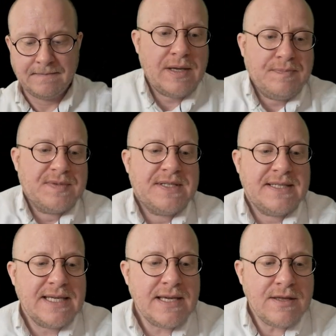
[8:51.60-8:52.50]
Okay.
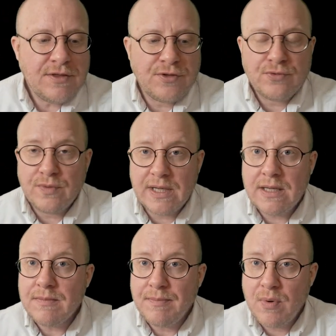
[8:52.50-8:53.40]

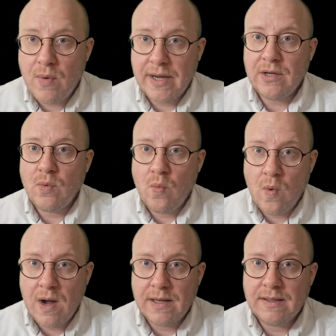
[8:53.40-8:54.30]

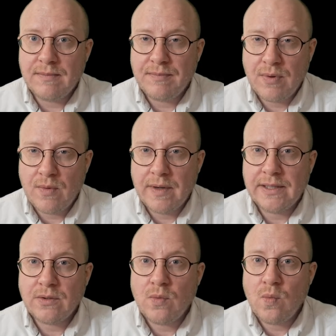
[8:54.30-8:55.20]

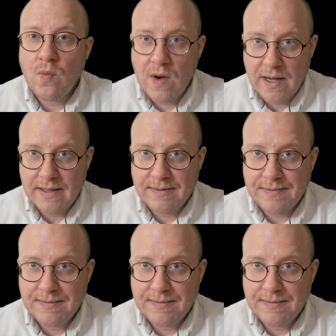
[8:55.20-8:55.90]
C.3.1.1.